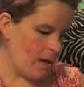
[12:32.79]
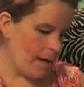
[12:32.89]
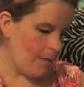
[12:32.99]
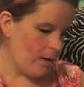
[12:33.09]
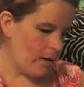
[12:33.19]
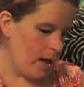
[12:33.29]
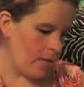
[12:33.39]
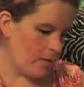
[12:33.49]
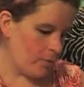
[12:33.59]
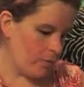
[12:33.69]
I'm probably not
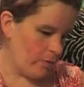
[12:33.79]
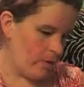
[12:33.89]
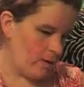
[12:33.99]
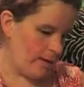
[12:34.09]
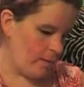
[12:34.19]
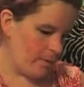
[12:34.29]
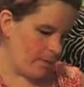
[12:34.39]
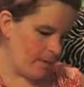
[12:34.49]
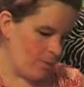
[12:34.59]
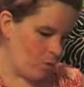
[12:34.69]
going to pull them all out
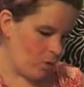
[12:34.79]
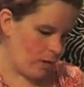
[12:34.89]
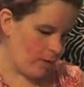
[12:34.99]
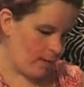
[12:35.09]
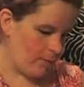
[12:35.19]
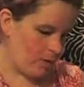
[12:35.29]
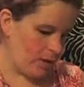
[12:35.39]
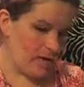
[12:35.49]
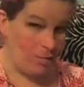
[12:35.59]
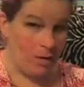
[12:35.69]
because I'm worried that I'm going to
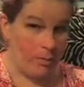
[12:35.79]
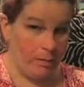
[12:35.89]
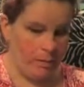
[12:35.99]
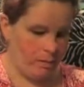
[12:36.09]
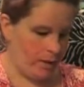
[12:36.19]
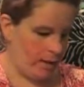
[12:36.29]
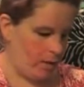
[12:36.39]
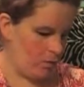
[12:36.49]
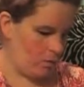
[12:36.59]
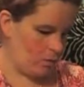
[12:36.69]
tear them up right now.